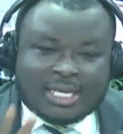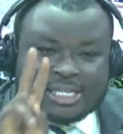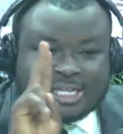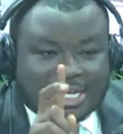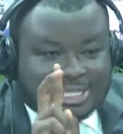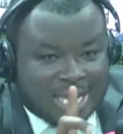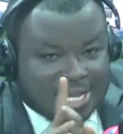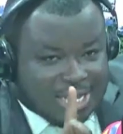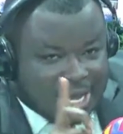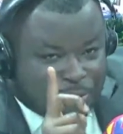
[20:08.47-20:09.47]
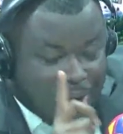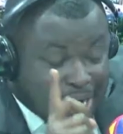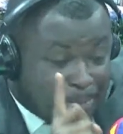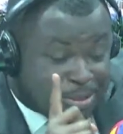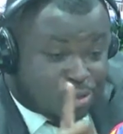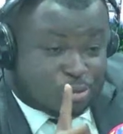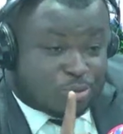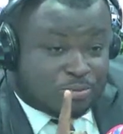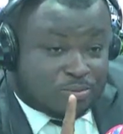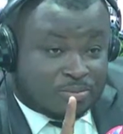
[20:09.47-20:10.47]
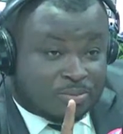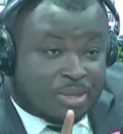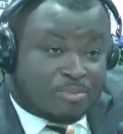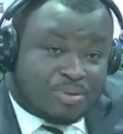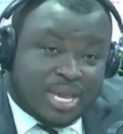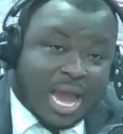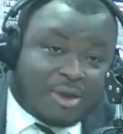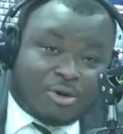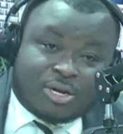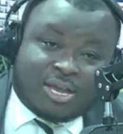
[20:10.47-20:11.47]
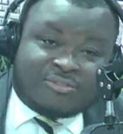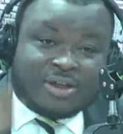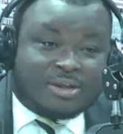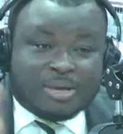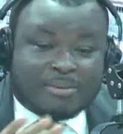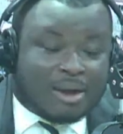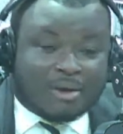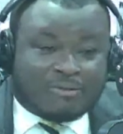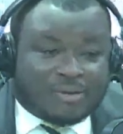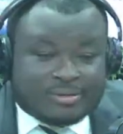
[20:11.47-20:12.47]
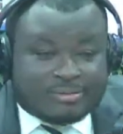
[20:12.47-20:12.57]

Yes, asie ye ye one episode. PRO no ye free ni bi ma onfa.